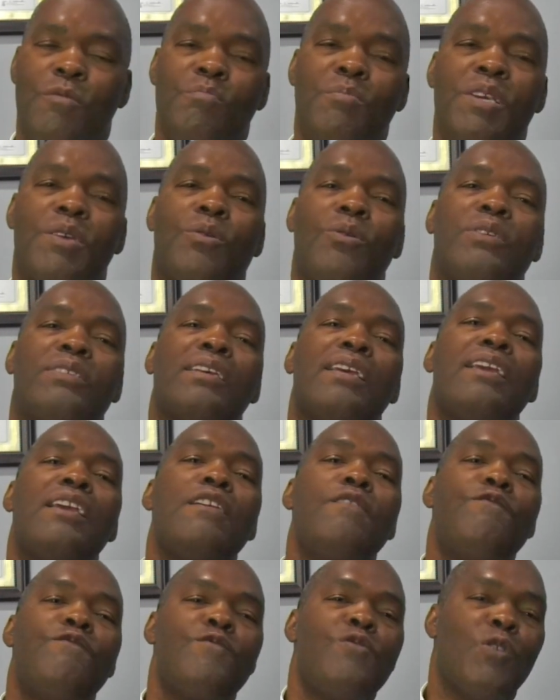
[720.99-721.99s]
Because
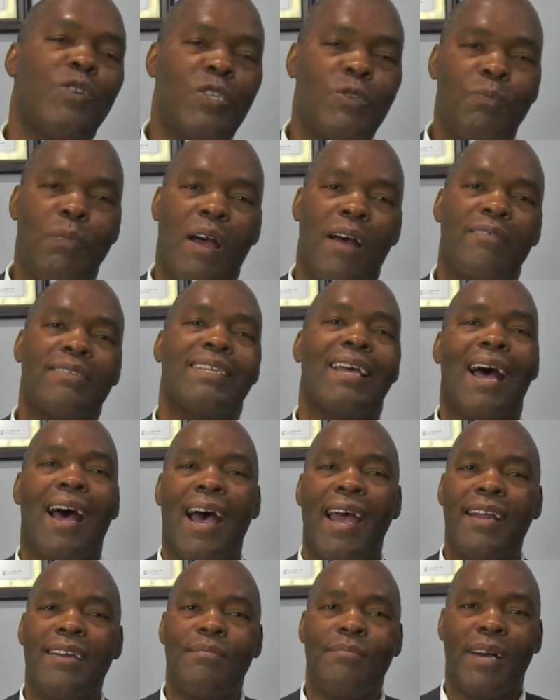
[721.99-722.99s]
if your spouse
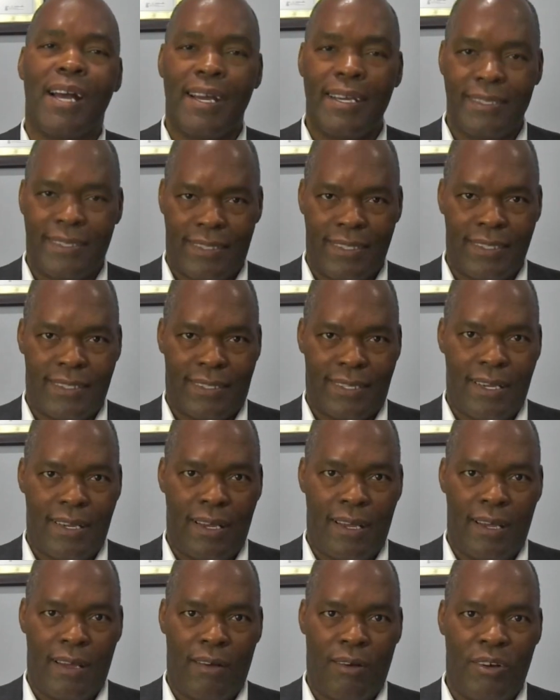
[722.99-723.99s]

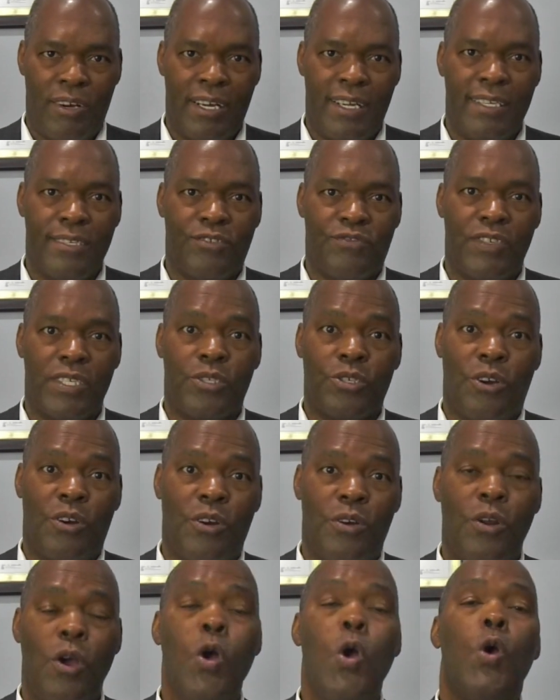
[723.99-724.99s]
itemizes on his
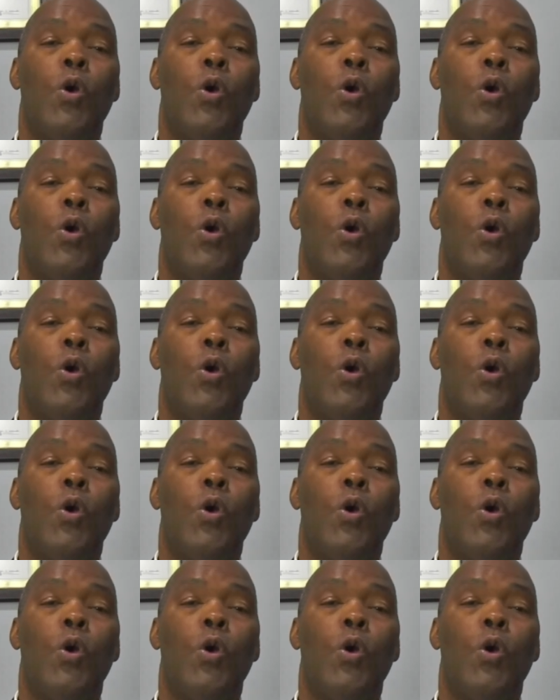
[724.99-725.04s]
return,